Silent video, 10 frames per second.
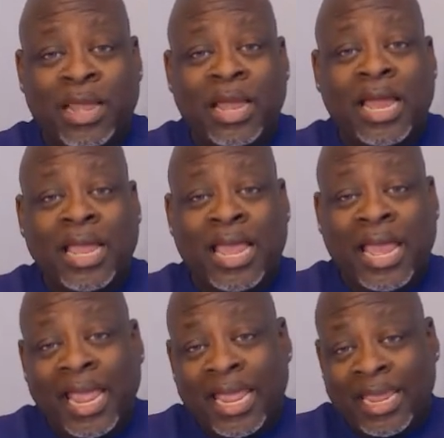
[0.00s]
I got
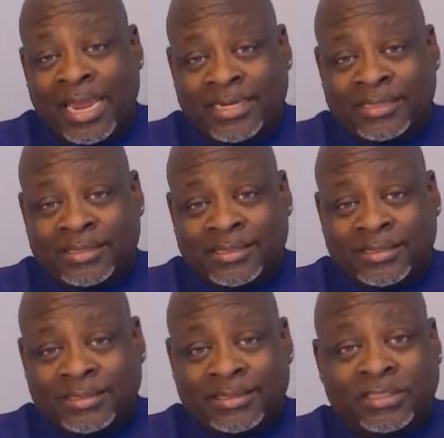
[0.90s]
8
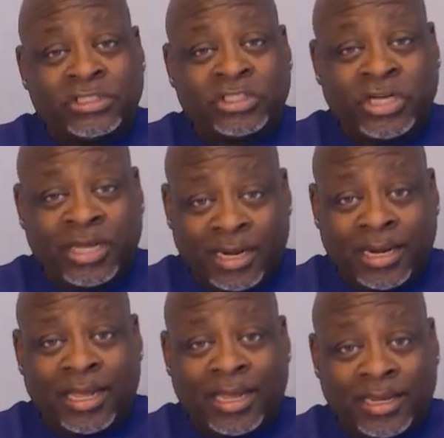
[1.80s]
chicken
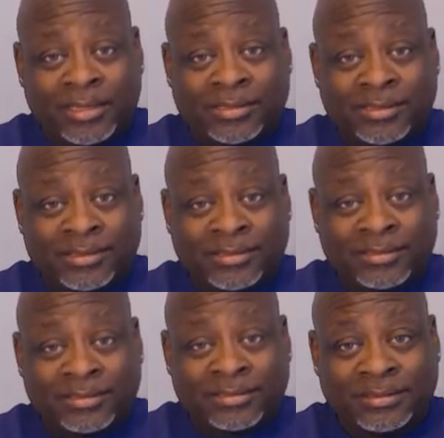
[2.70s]
legs.
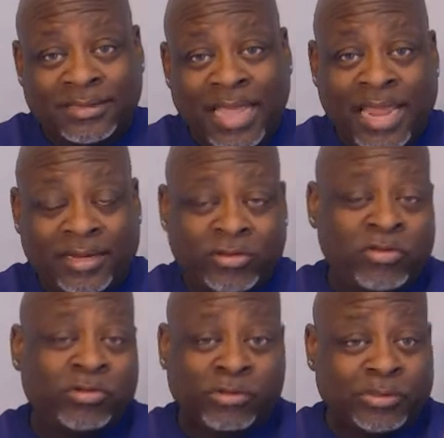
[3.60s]
8. You
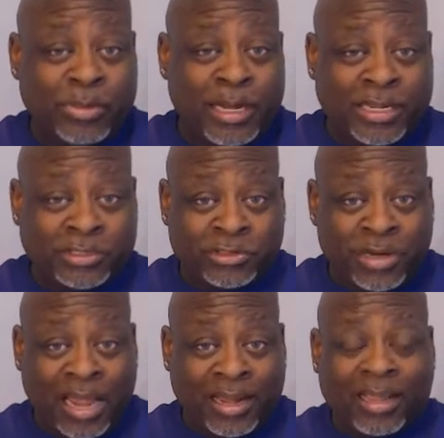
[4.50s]
can do as many as you
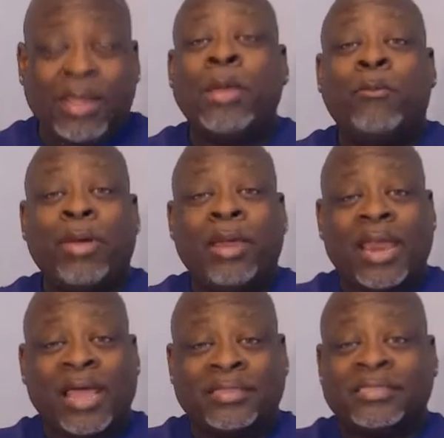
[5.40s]
like. But
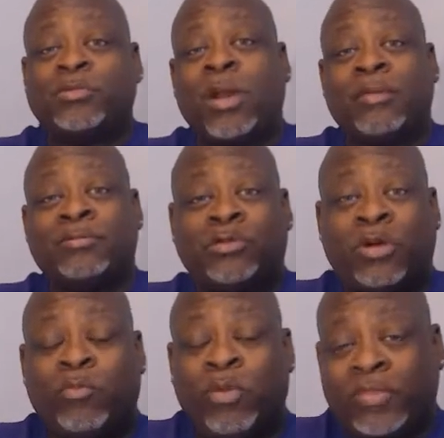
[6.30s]
this is what I'm starting
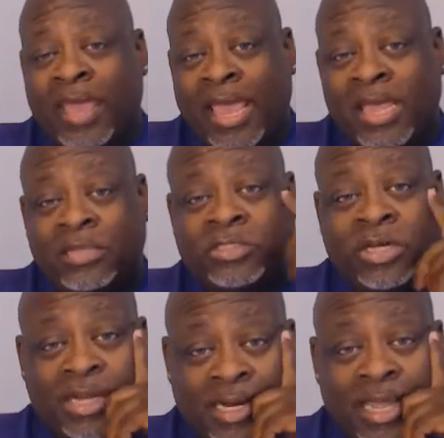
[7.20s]
with. 8
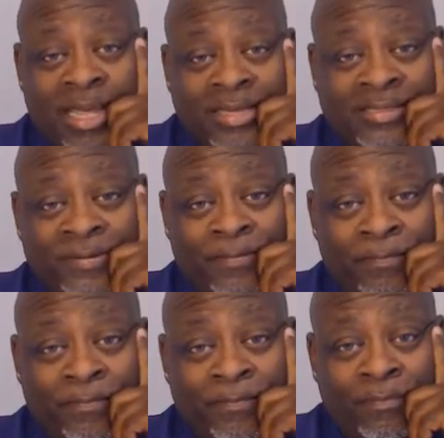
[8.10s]
chicken legs.
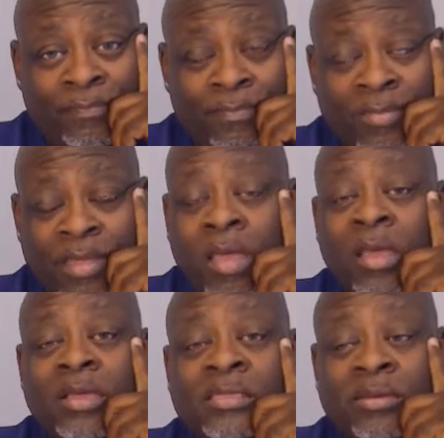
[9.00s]

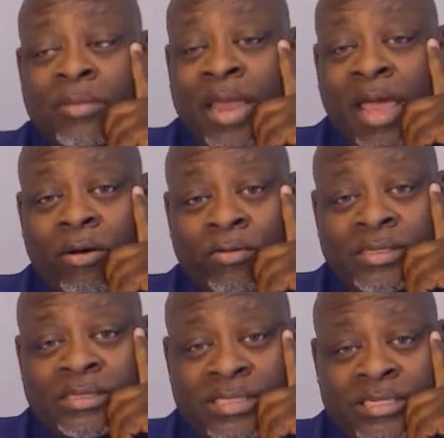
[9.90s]
Some Lowry
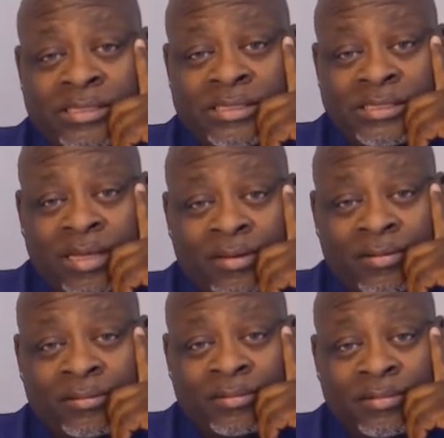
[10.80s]
seasoned salt.
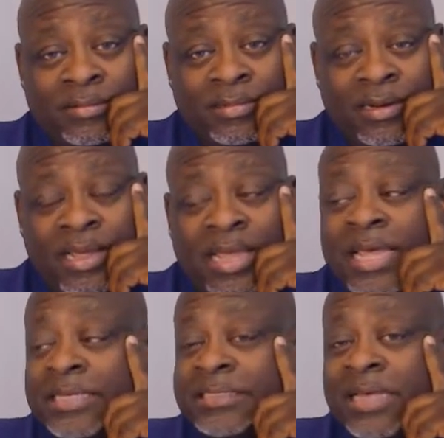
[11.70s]

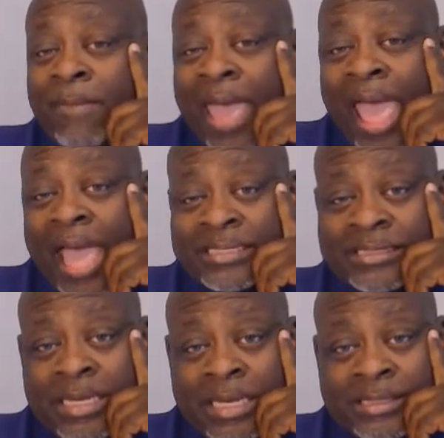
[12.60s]
Some
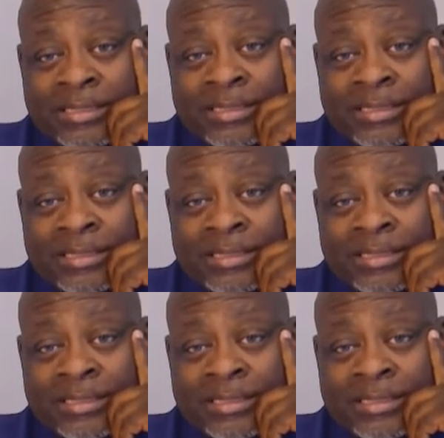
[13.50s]
accent.